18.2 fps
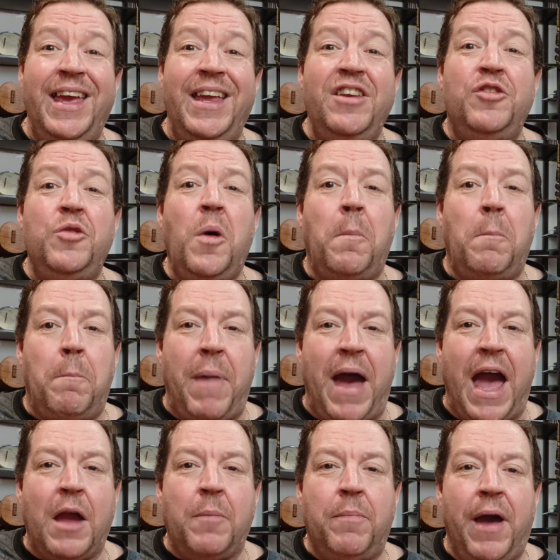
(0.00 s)
into a
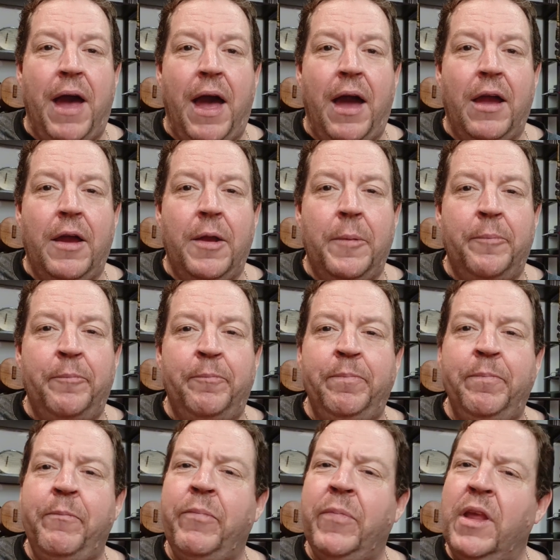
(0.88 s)
backpack.
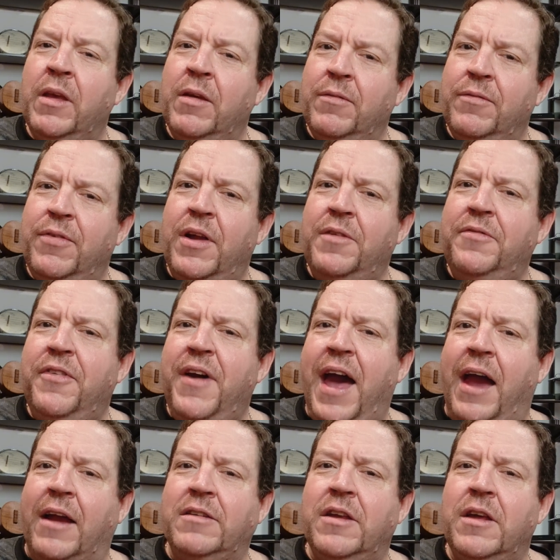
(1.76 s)
Fun
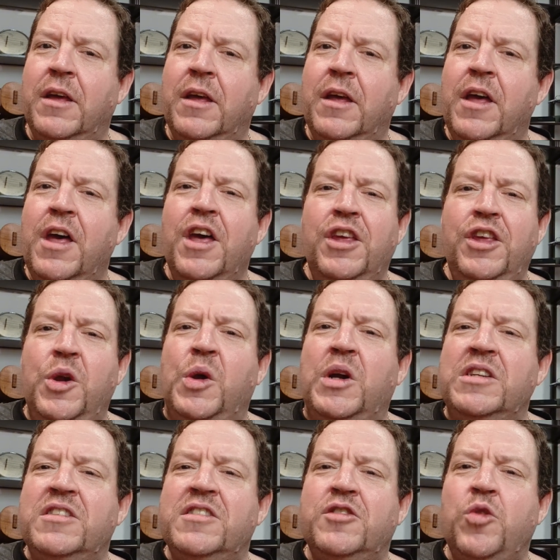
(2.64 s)
fact, you
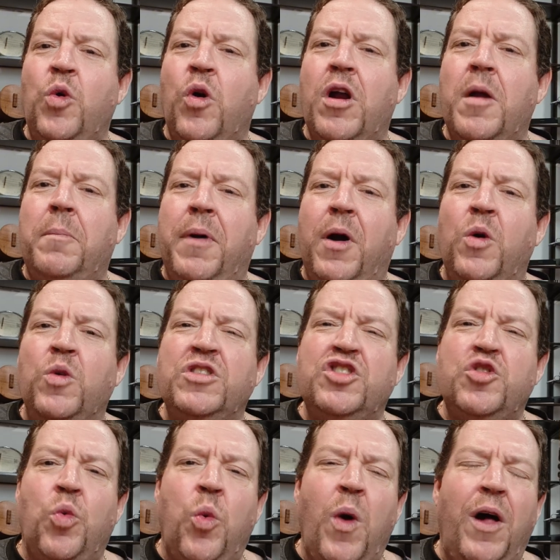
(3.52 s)
could store
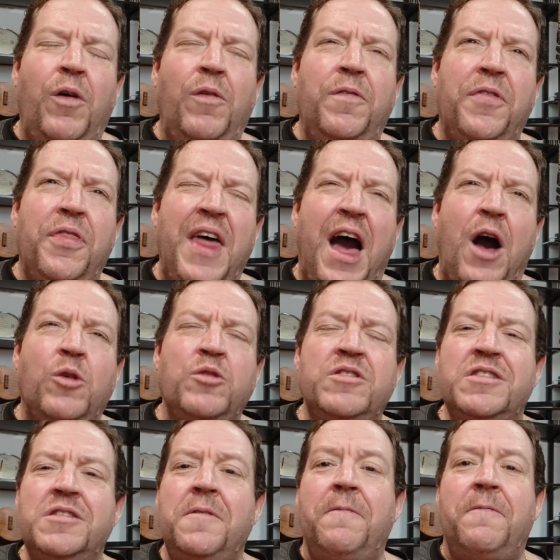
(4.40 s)
about
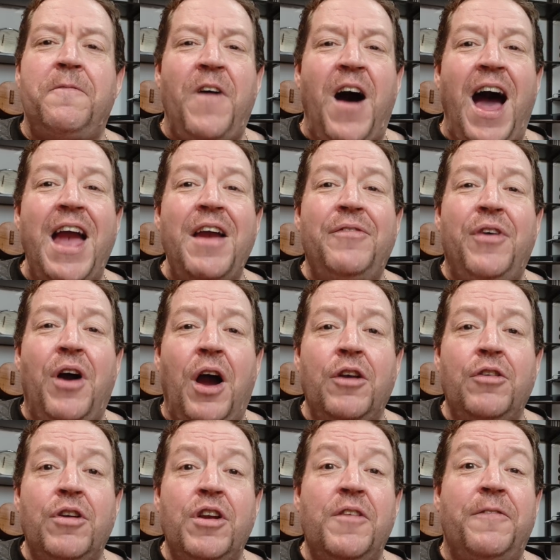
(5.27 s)

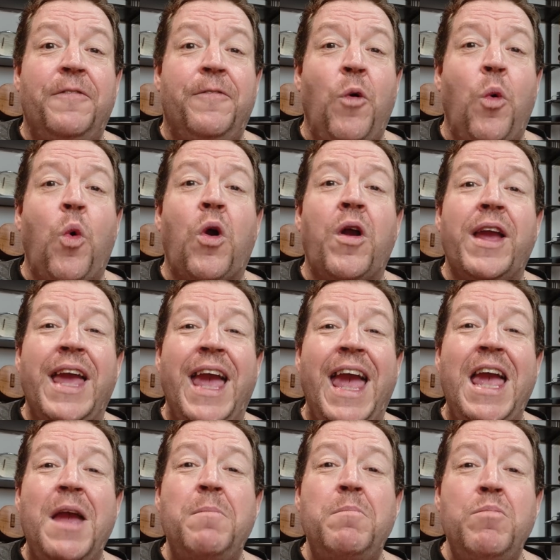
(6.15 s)
12,500
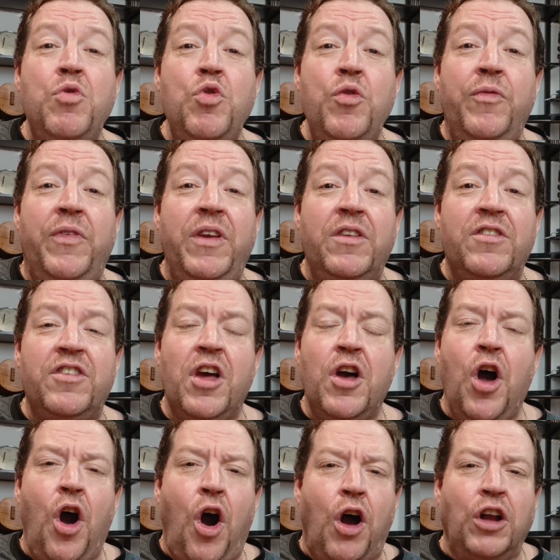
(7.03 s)
4K movies
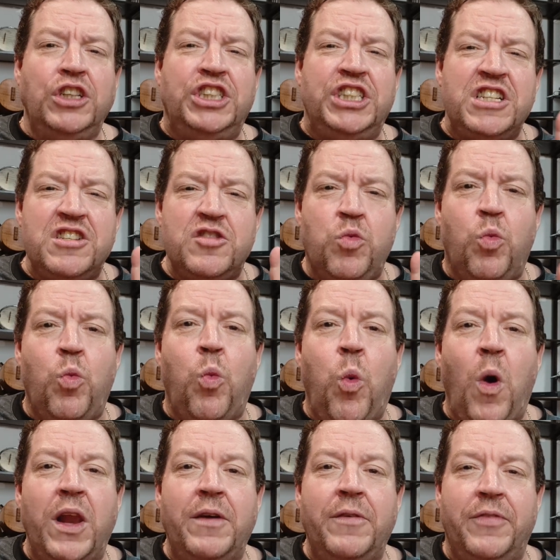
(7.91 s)
on just
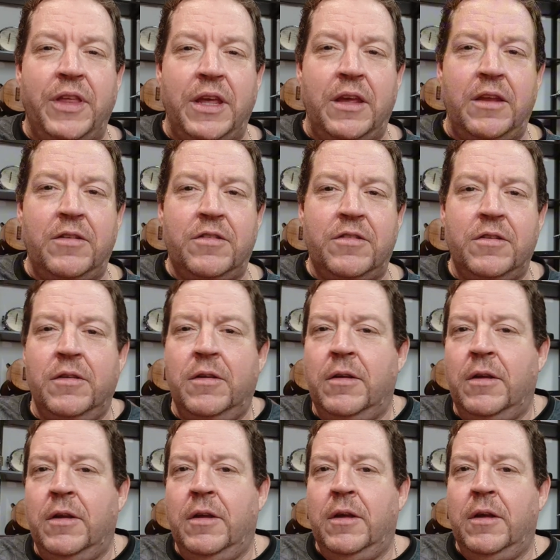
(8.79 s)
one of these.
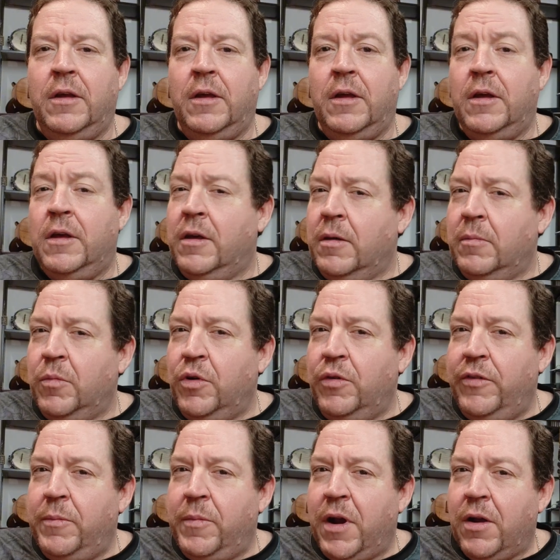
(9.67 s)

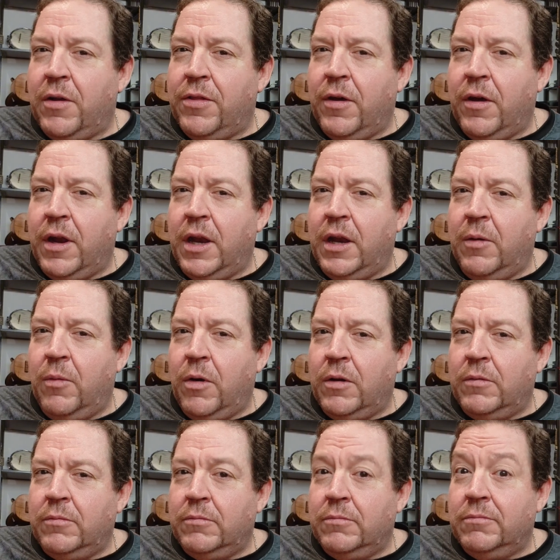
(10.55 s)
Movie marathon,
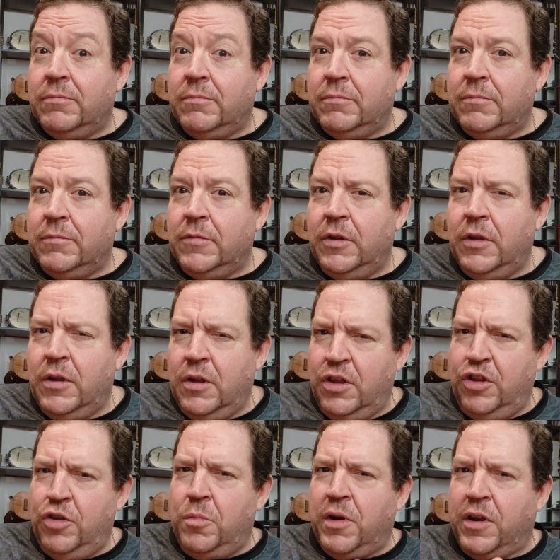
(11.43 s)
anyone?
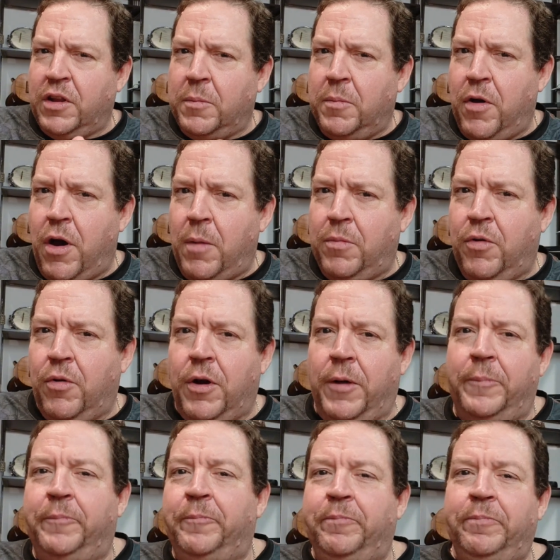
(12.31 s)
You bring the
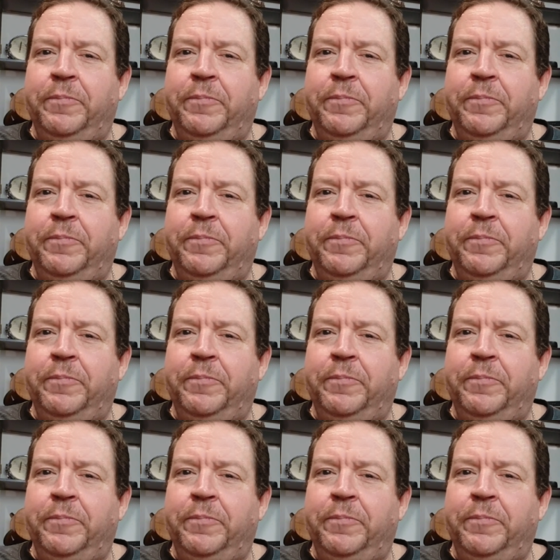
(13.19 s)
popcorn.